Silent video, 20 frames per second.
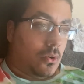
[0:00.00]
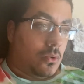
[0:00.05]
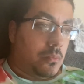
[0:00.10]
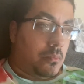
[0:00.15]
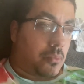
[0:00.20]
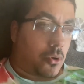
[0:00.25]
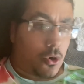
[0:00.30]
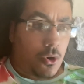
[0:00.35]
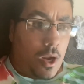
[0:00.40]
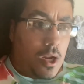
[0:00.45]

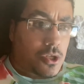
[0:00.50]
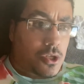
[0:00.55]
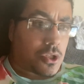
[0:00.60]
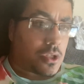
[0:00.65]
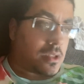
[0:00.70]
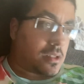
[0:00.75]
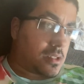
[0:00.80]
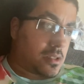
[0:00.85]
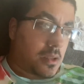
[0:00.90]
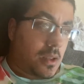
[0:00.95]

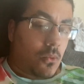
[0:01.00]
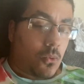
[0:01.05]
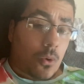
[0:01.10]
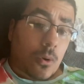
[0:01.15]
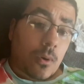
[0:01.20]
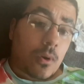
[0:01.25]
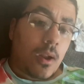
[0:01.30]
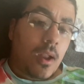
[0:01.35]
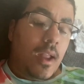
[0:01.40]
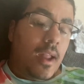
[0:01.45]
progressions.
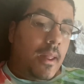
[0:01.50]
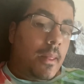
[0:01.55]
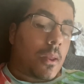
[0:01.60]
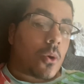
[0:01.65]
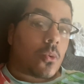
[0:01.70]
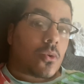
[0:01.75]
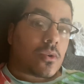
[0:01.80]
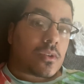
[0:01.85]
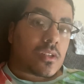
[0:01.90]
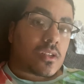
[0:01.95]
There
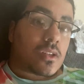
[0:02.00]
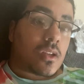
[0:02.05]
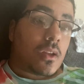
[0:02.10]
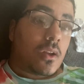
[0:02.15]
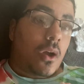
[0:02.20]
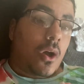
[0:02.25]
was